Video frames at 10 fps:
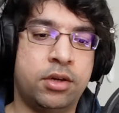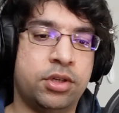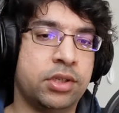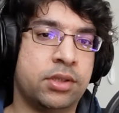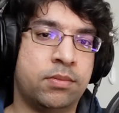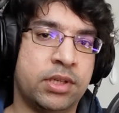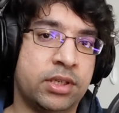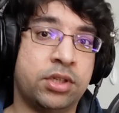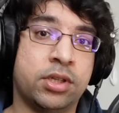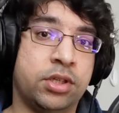you're just
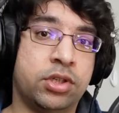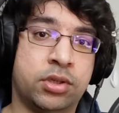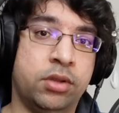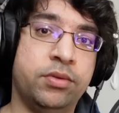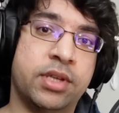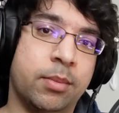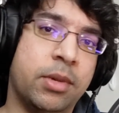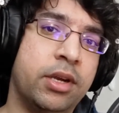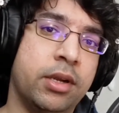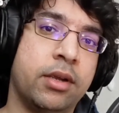essentially just losing
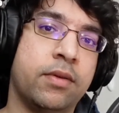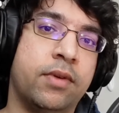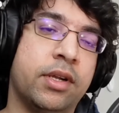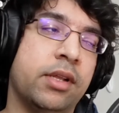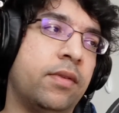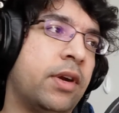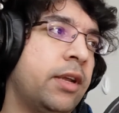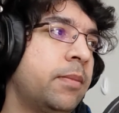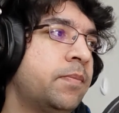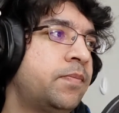money, really,
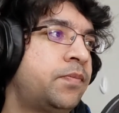right?